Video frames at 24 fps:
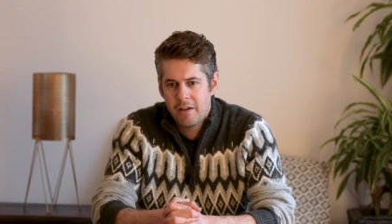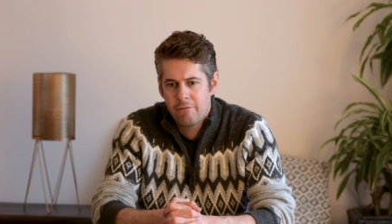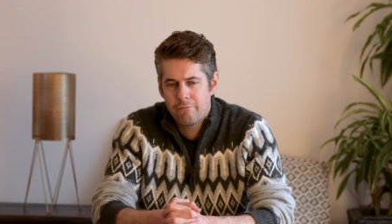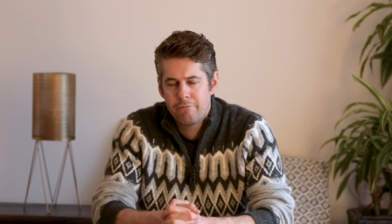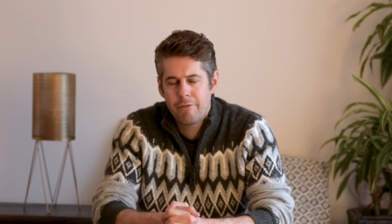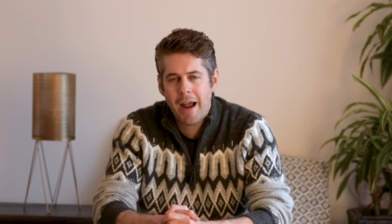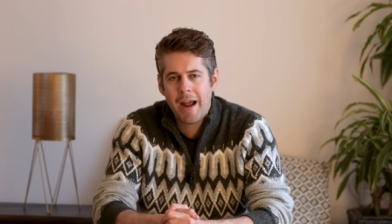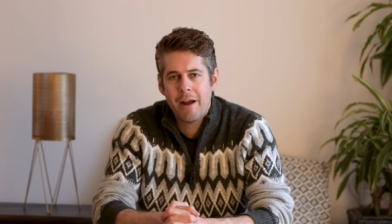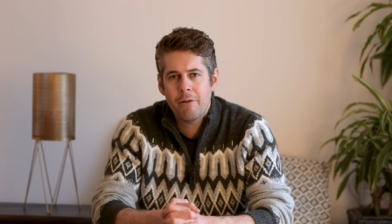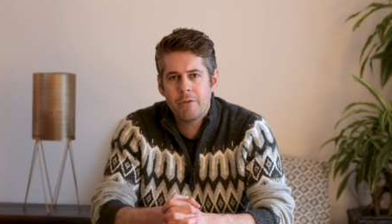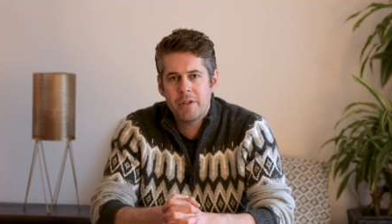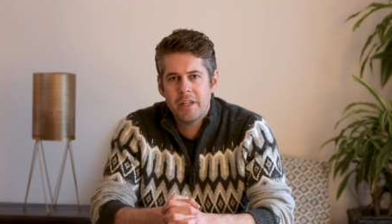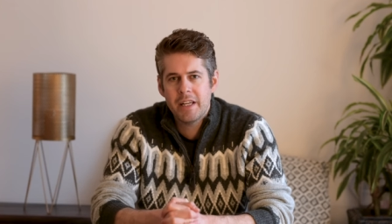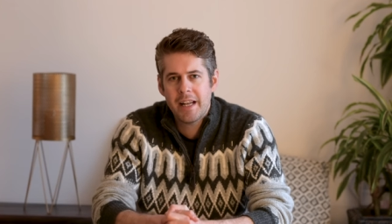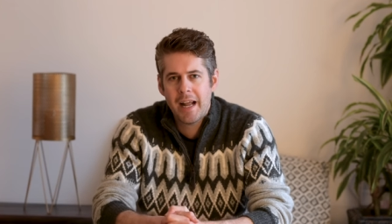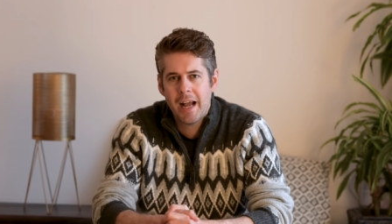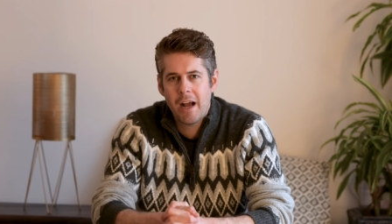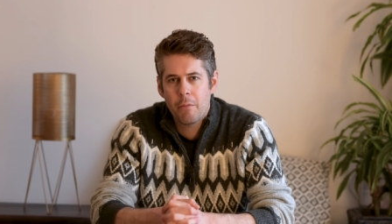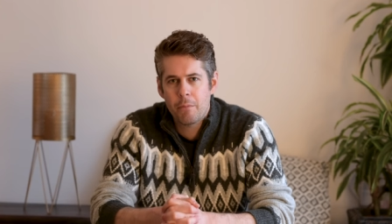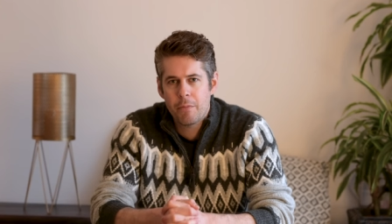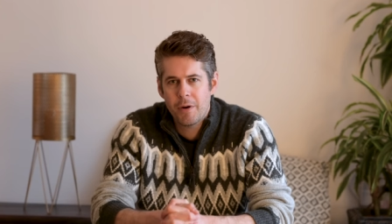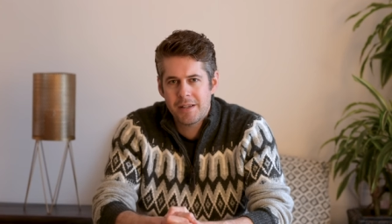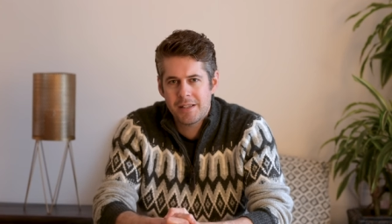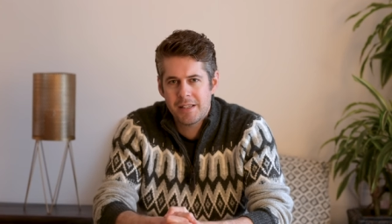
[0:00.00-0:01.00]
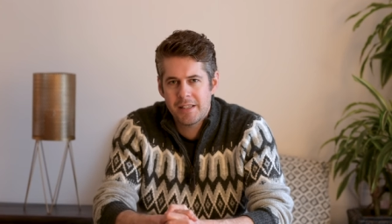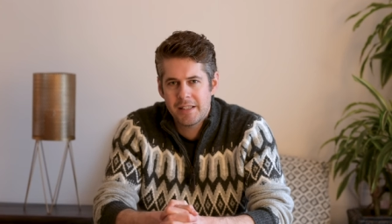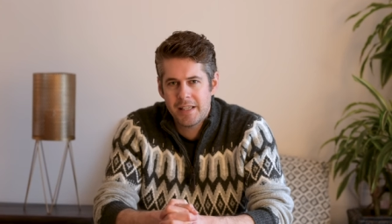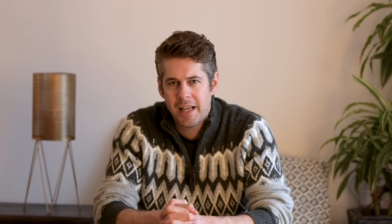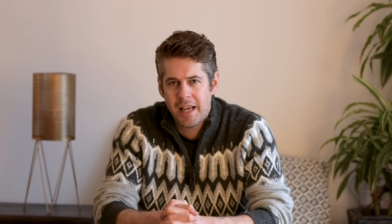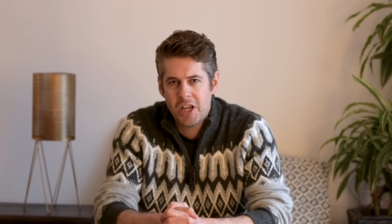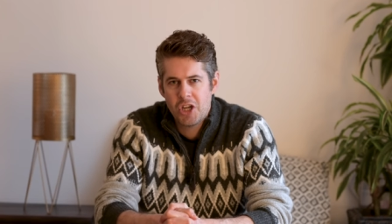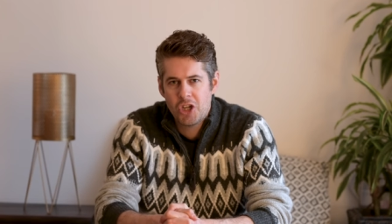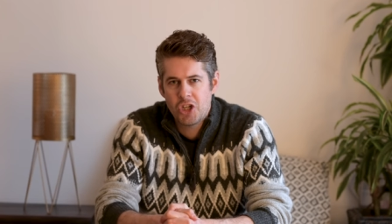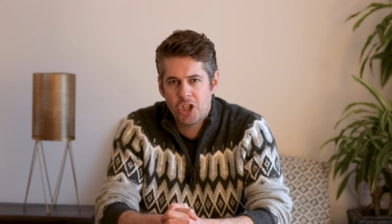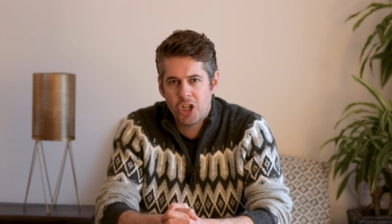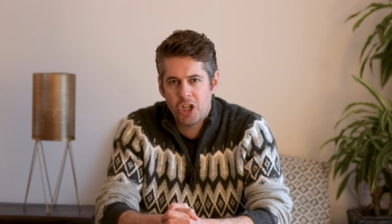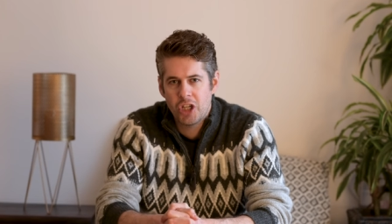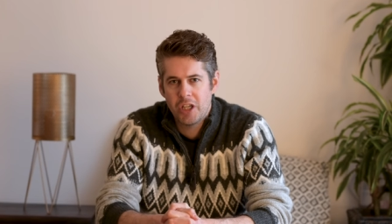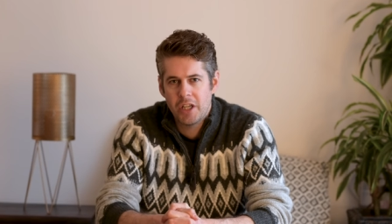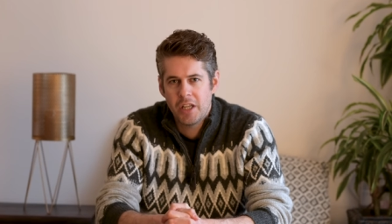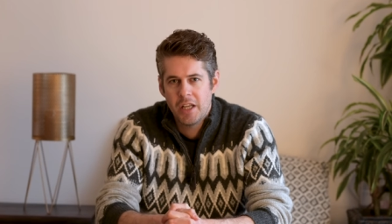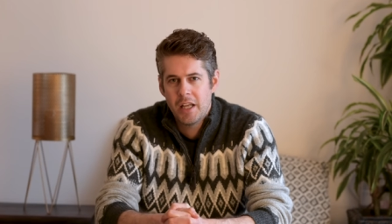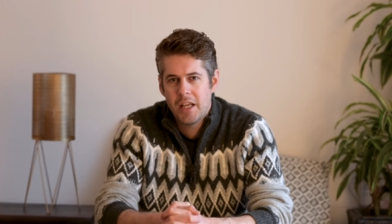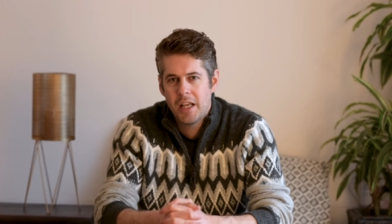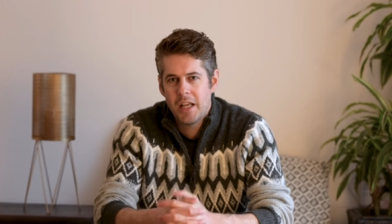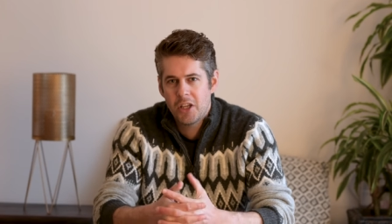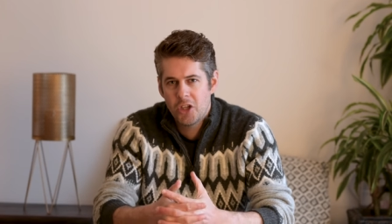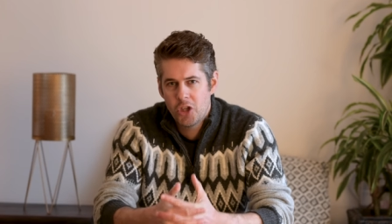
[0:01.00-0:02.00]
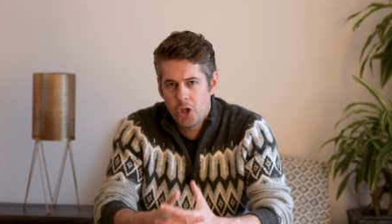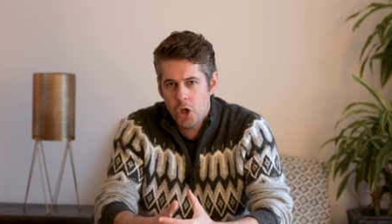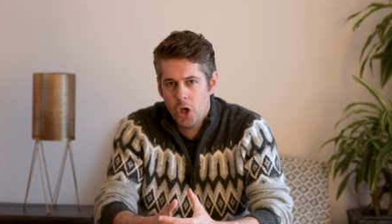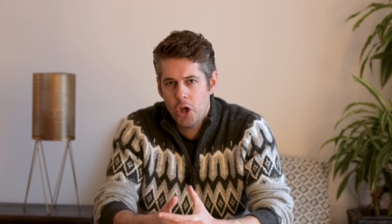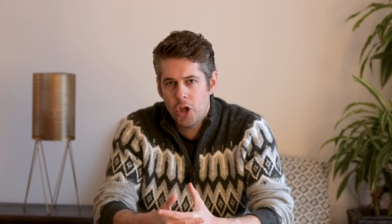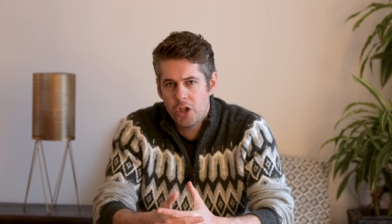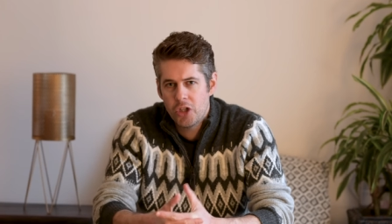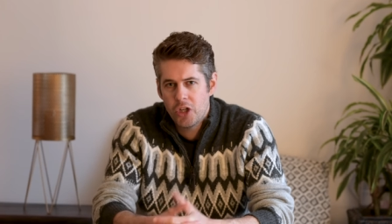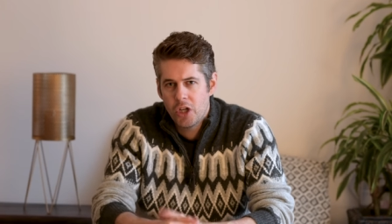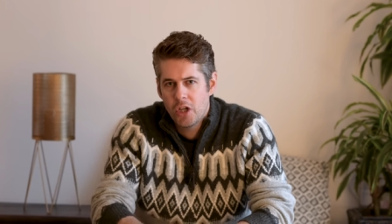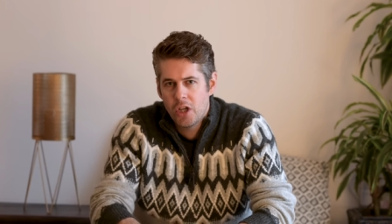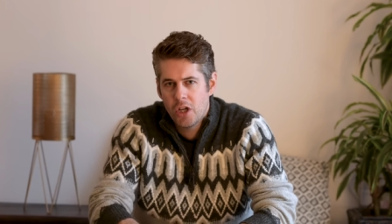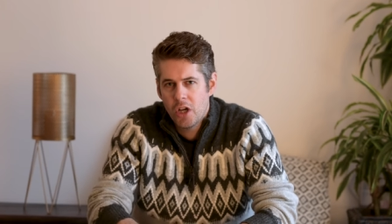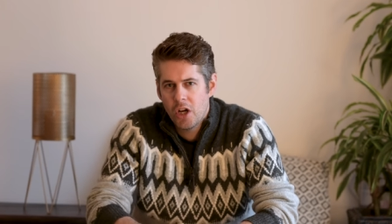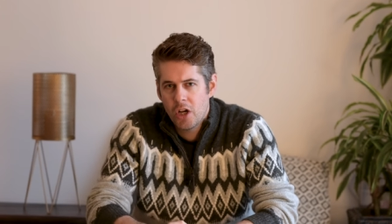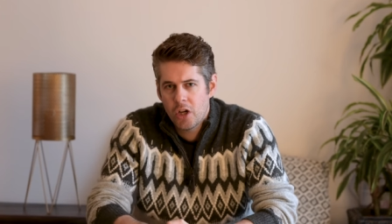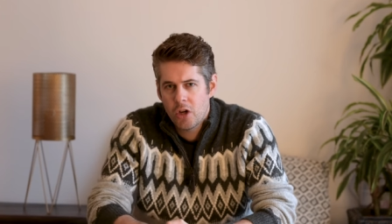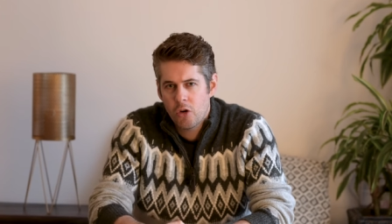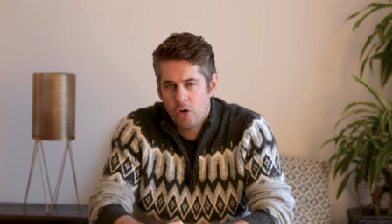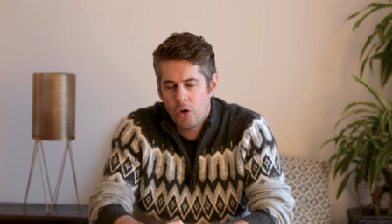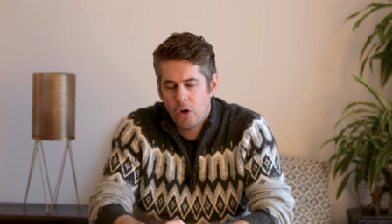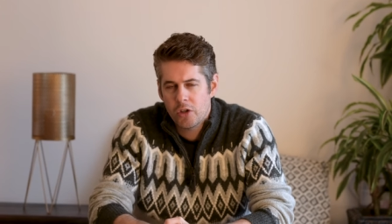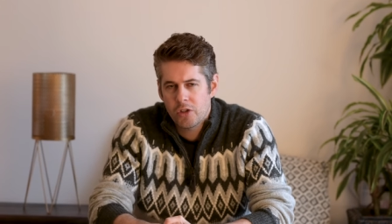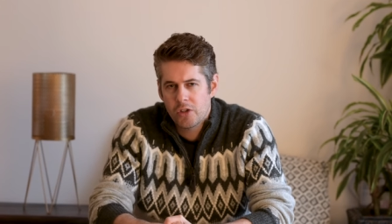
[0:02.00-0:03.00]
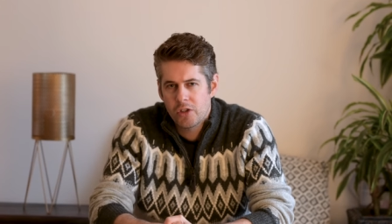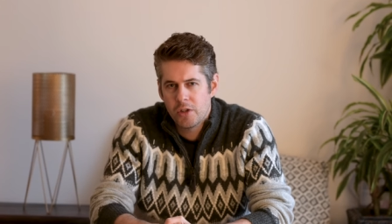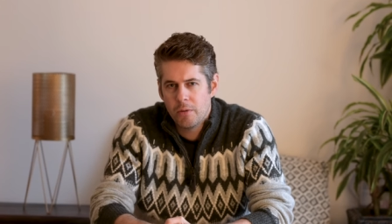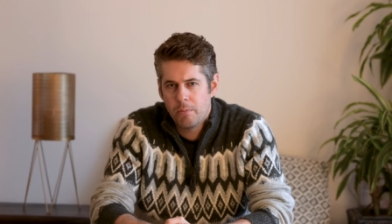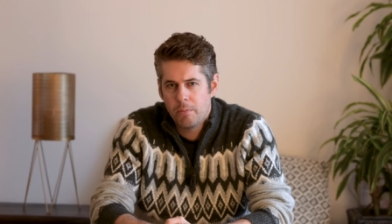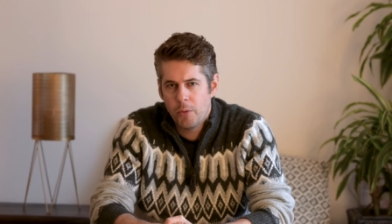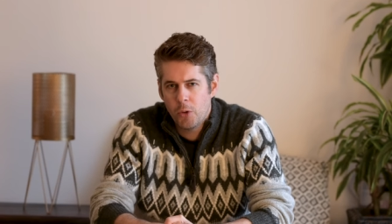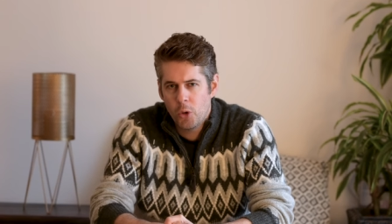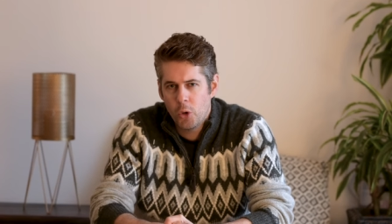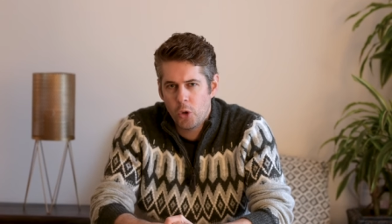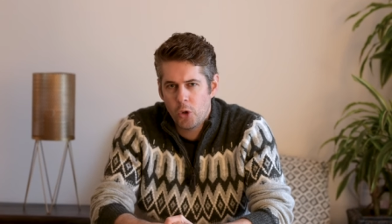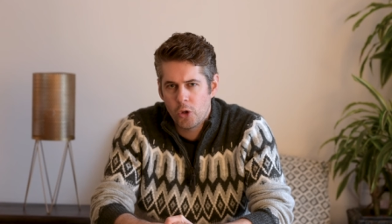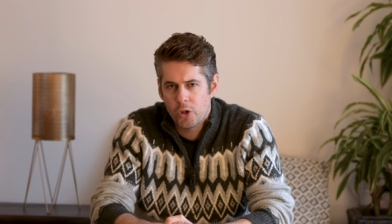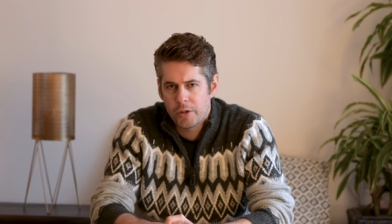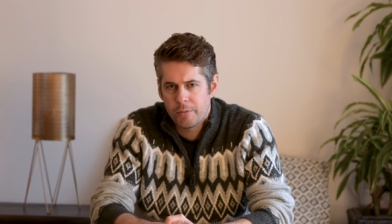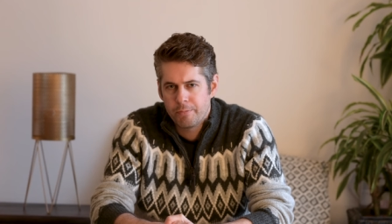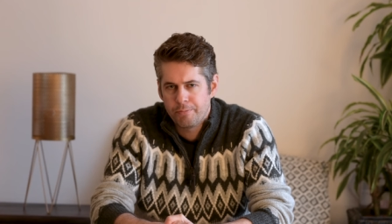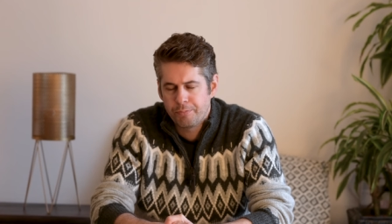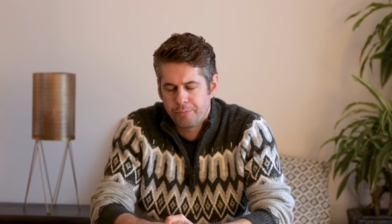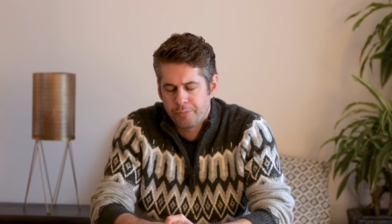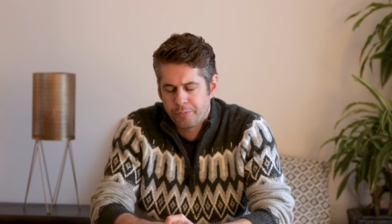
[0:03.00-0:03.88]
rounded out presentation, good across the board.